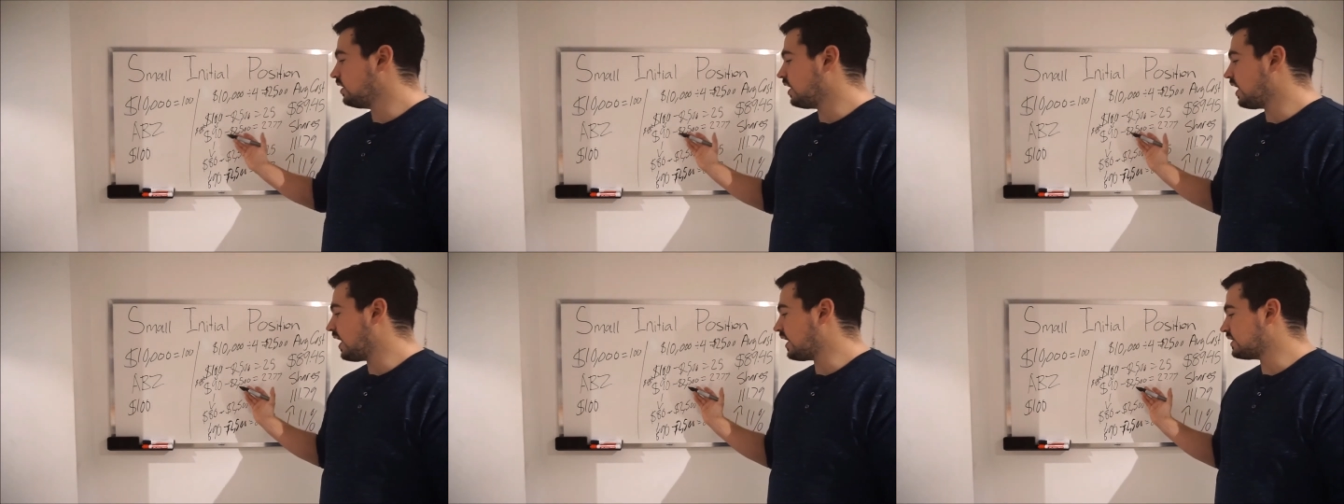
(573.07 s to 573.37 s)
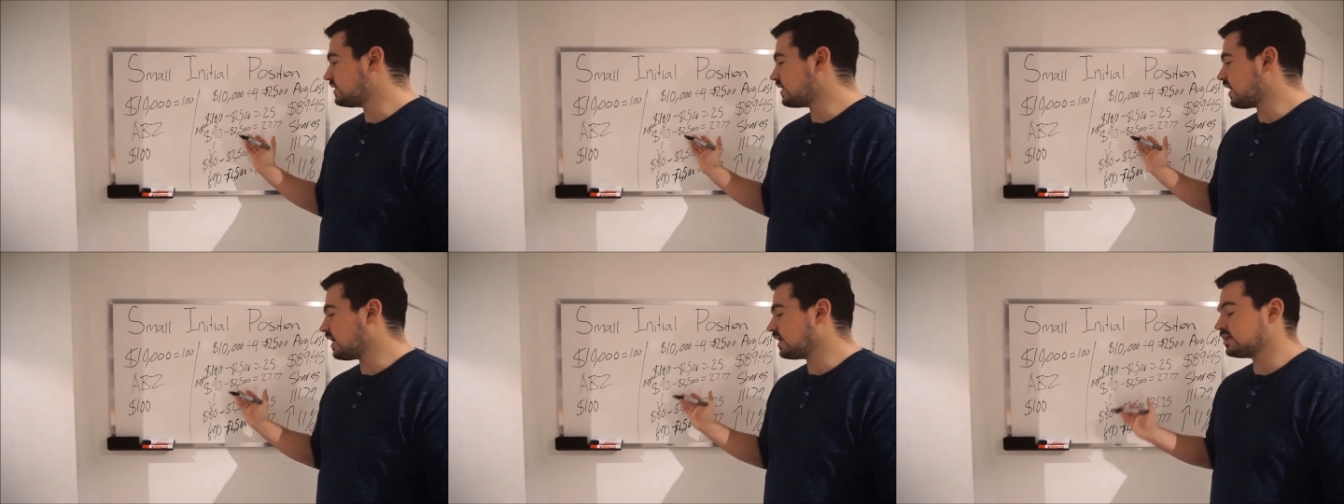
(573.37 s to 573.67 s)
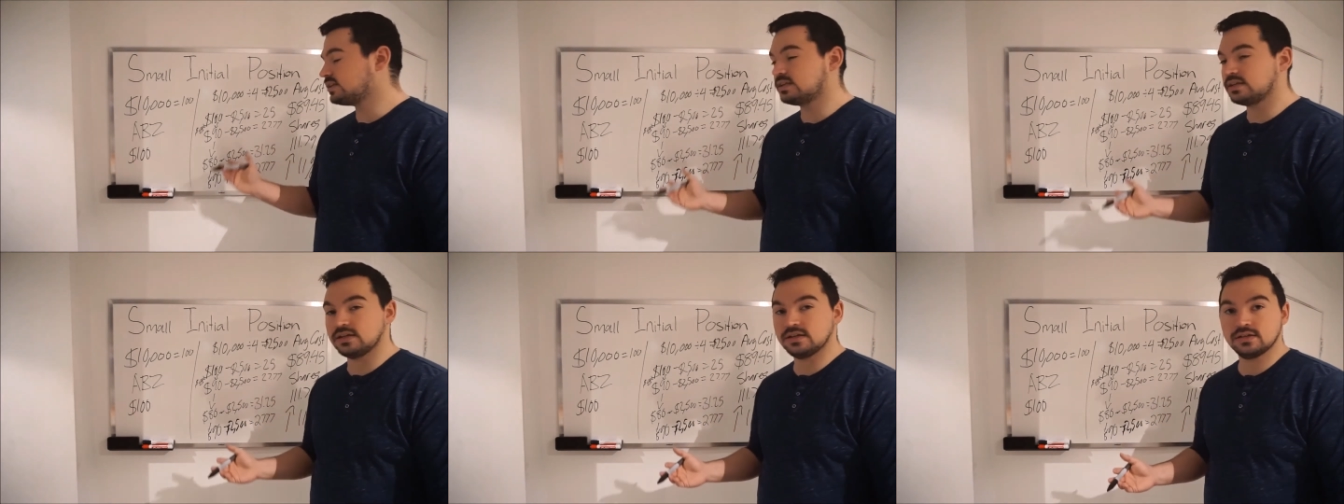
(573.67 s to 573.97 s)
At
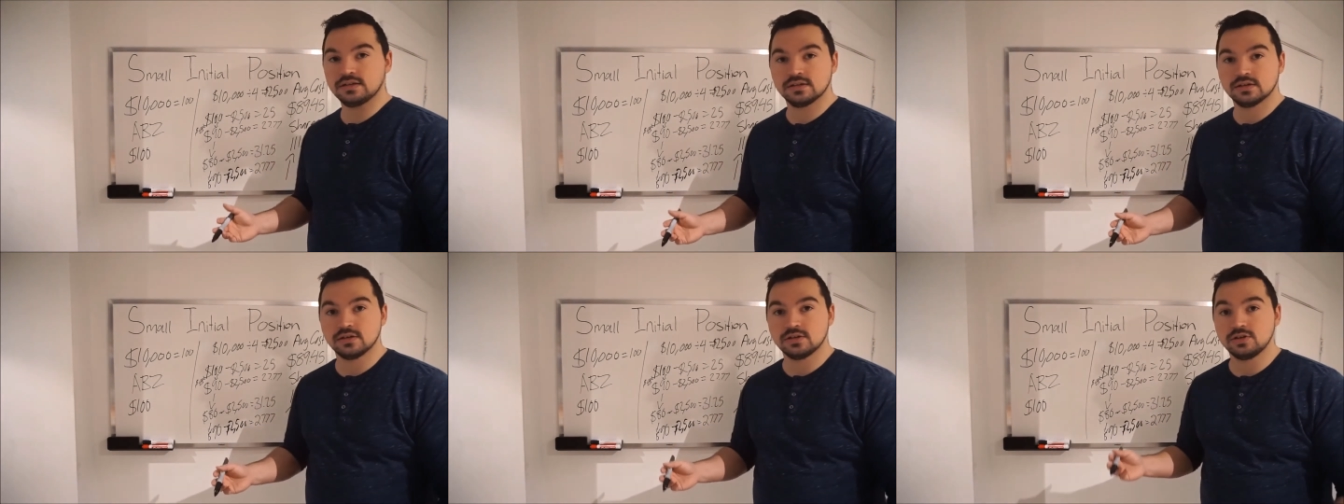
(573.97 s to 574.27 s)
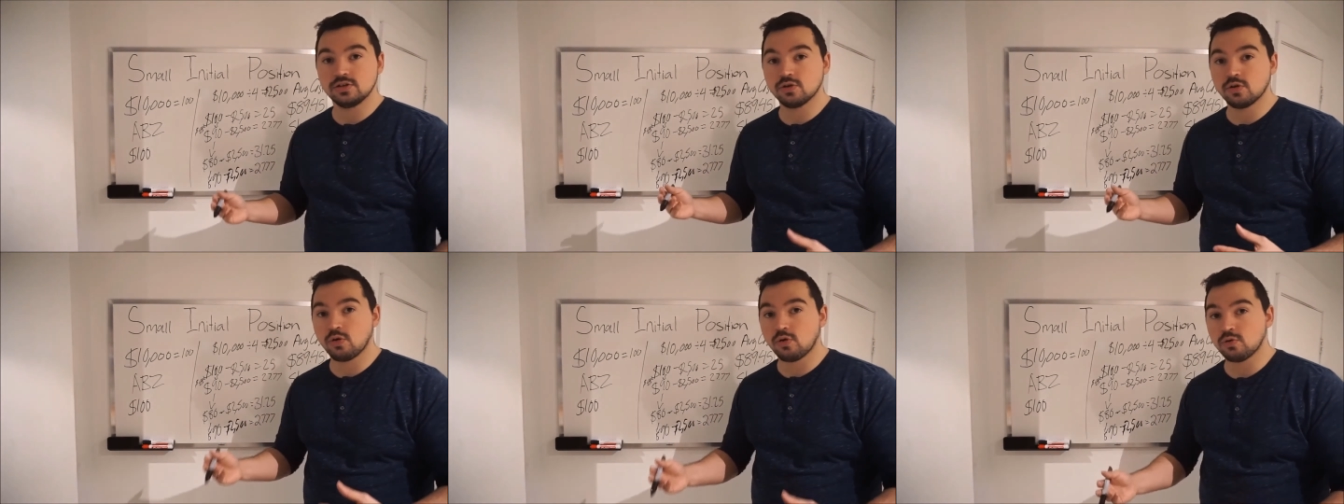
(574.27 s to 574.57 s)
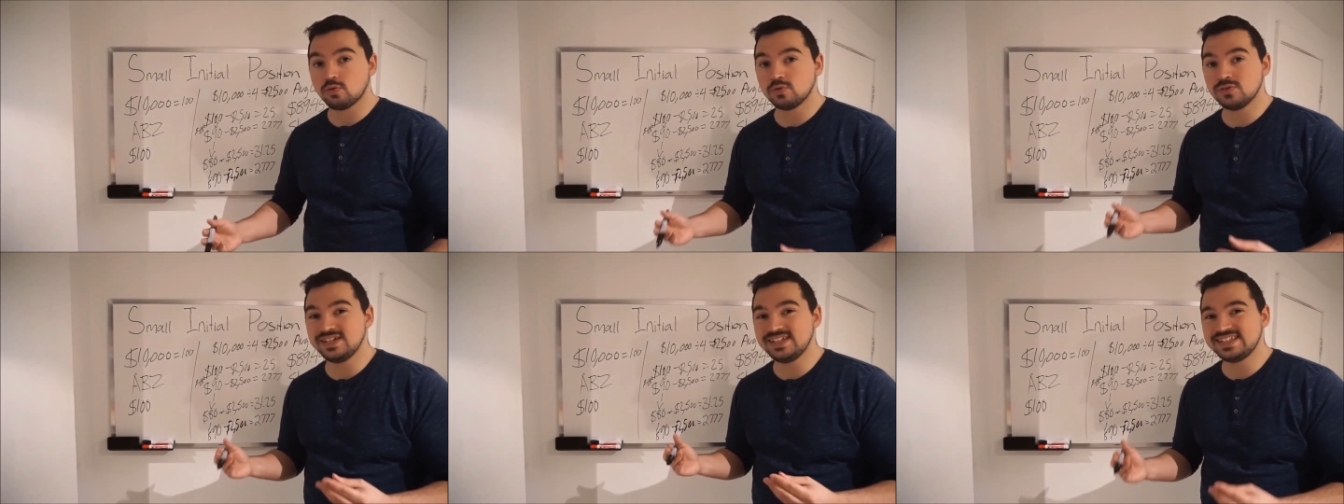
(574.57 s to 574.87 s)
90, you're
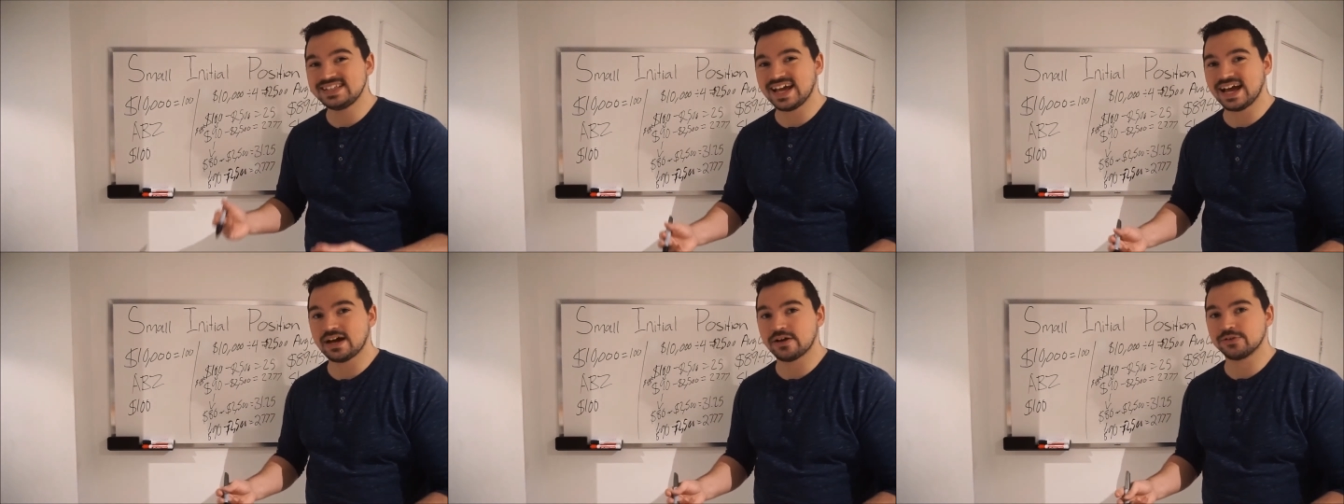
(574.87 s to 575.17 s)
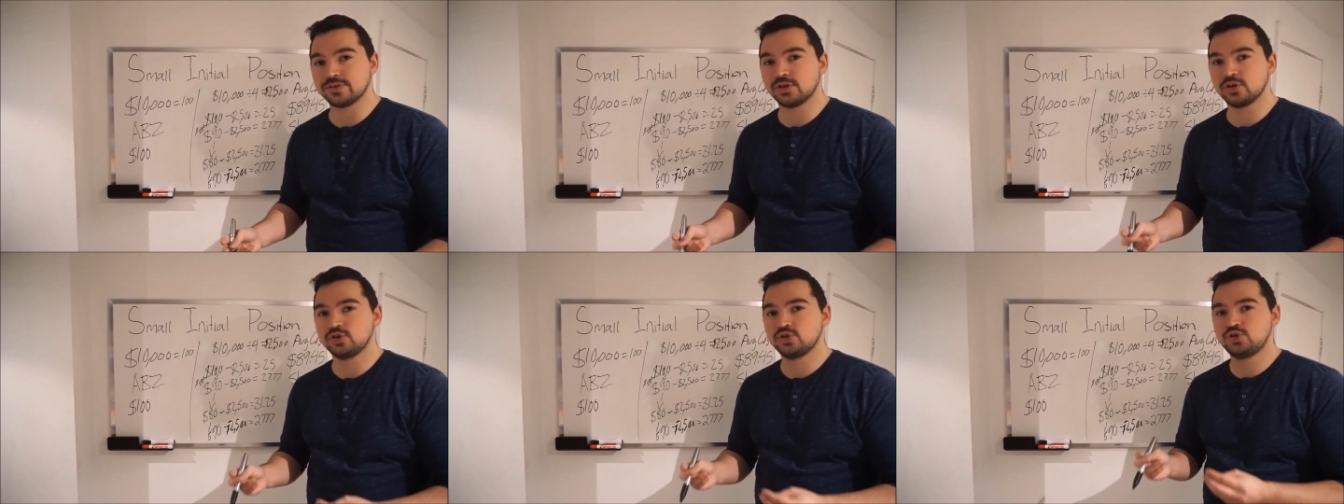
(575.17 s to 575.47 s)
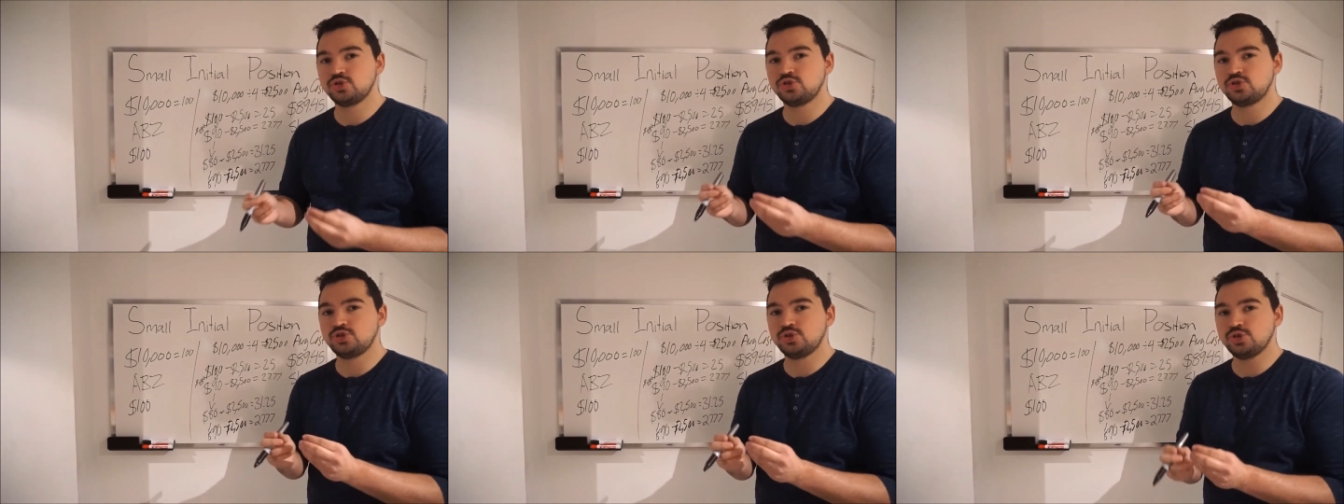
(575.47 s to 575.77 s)
only down
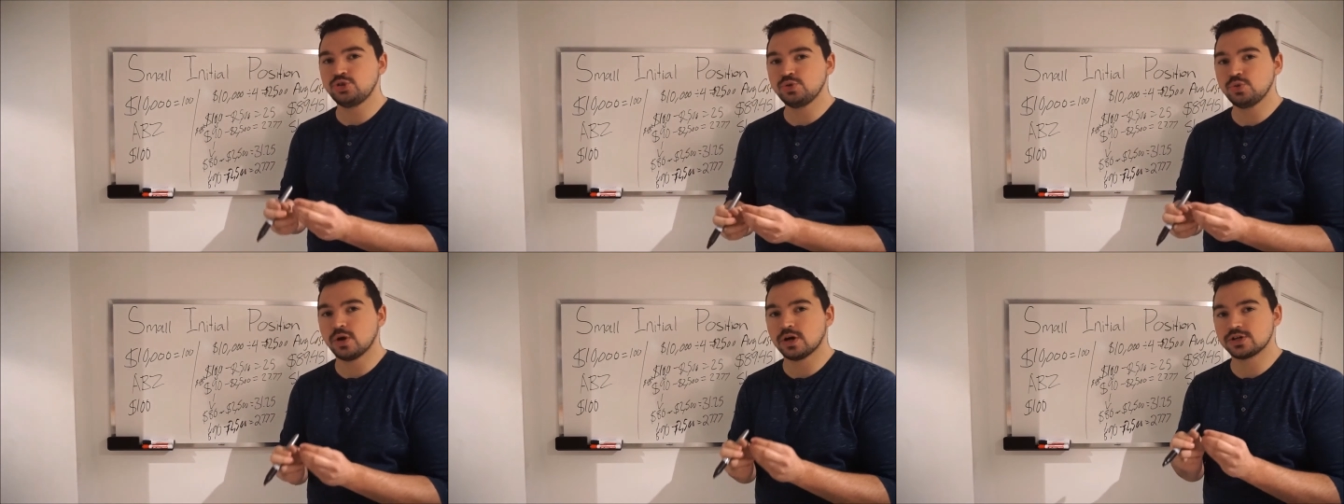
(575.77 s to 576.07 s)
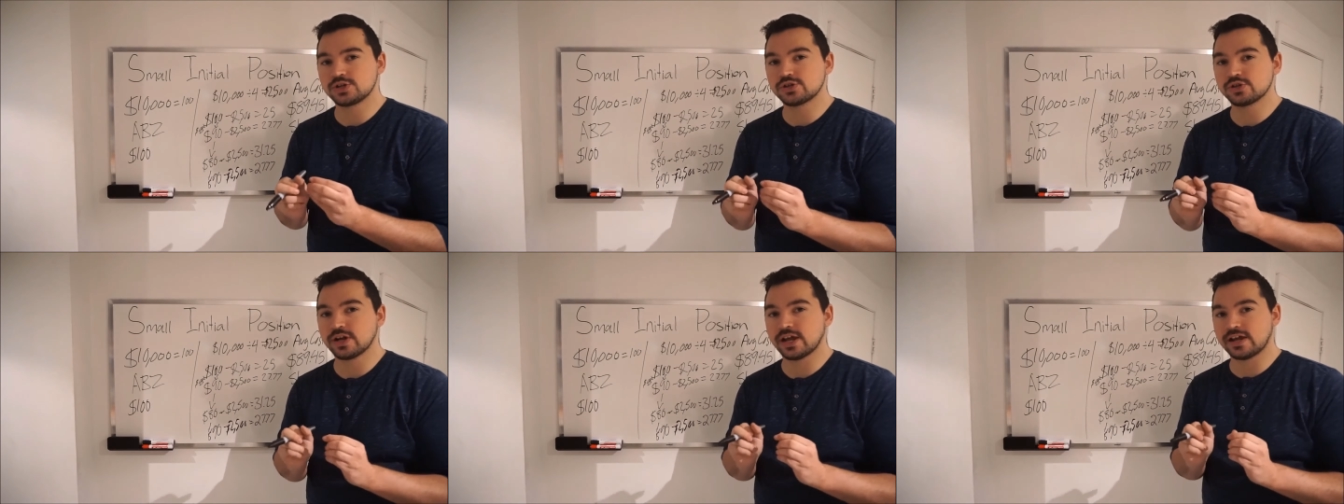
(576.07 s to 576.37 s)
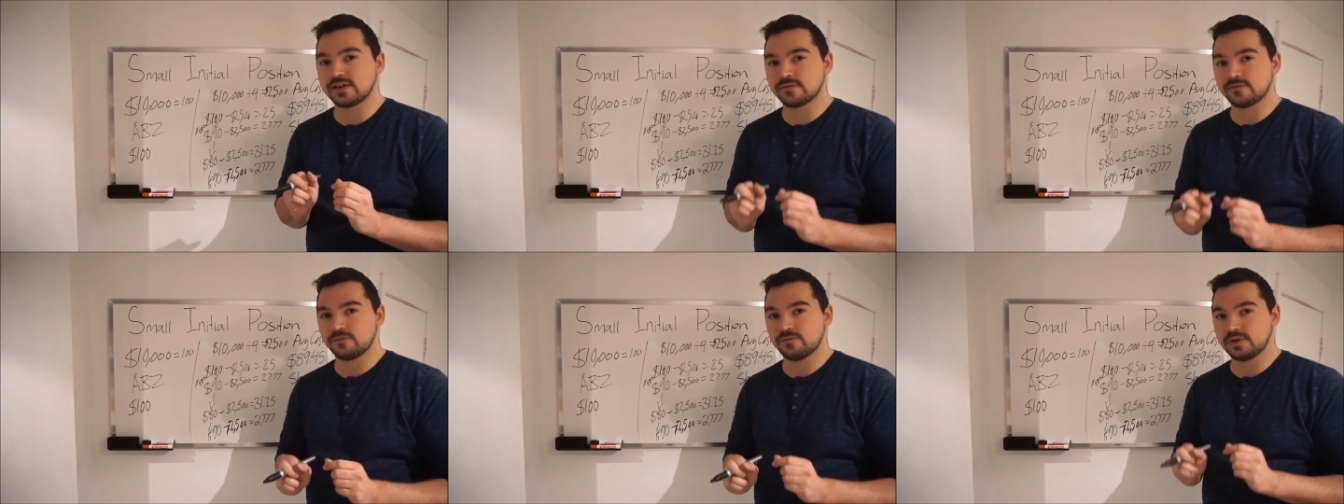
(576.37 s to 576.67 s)

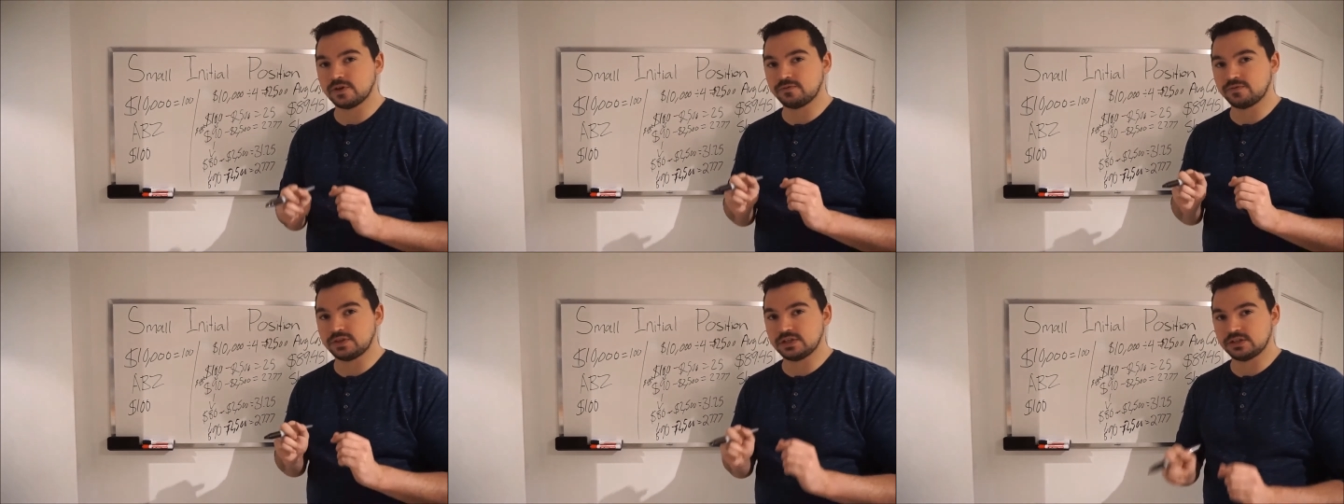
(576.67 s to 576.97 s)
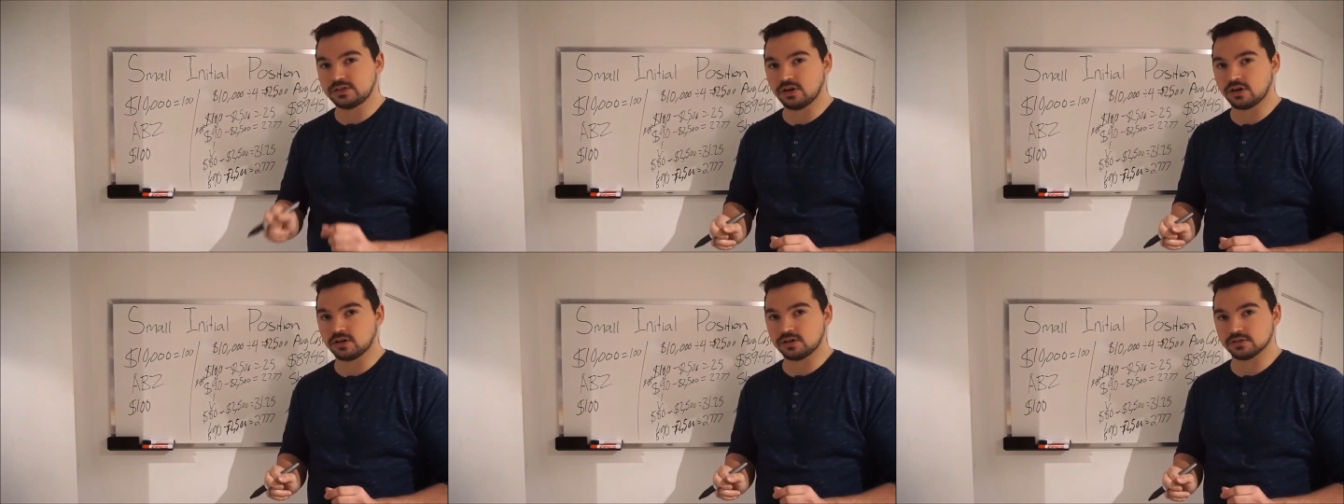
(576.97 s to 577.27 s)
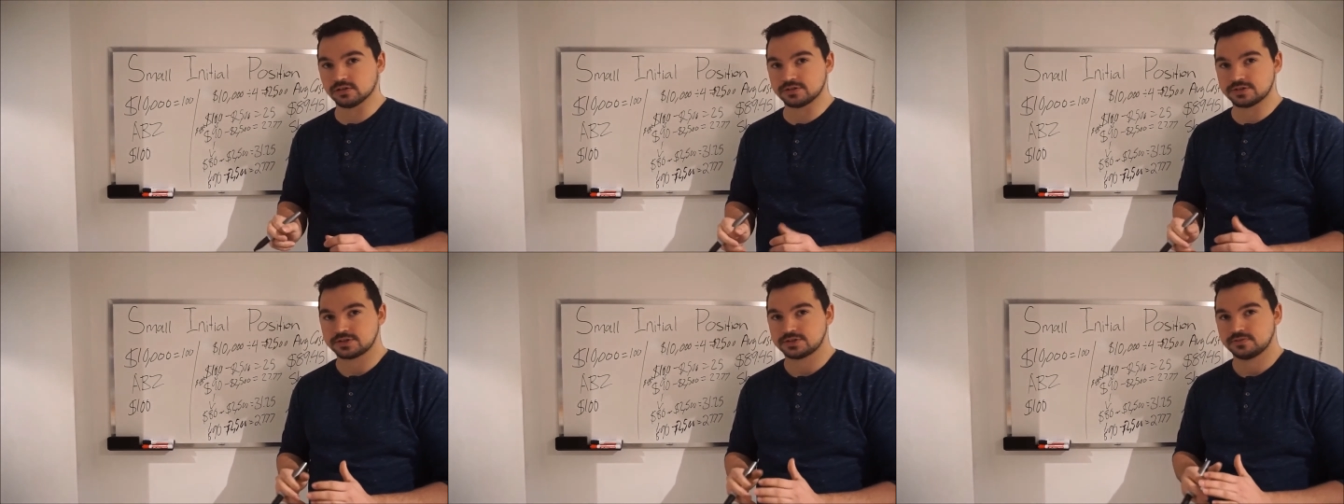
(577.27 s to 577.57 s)

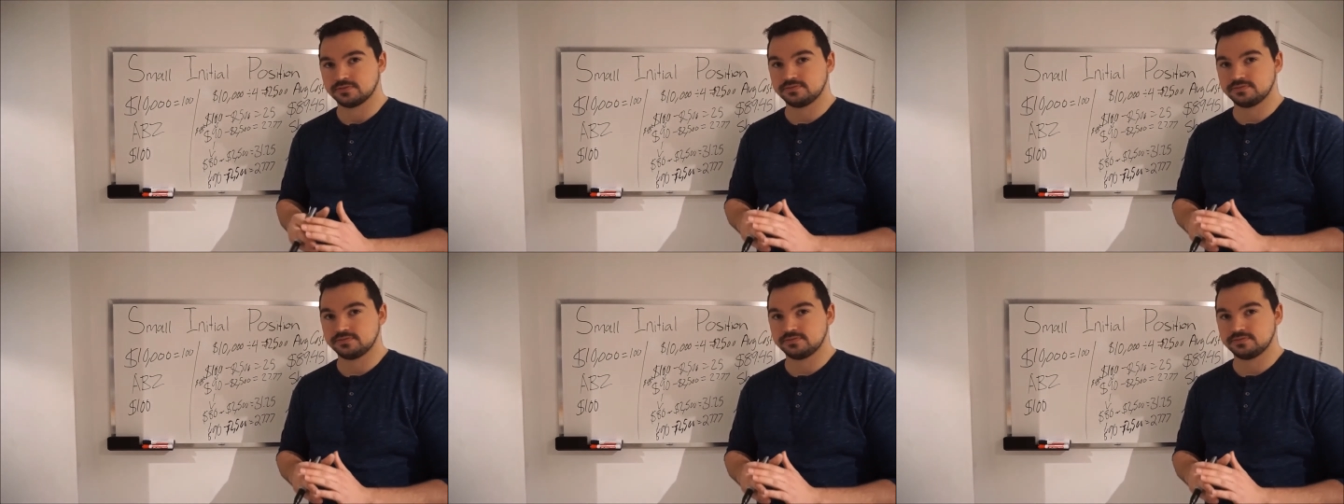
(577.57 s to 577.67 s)
$250.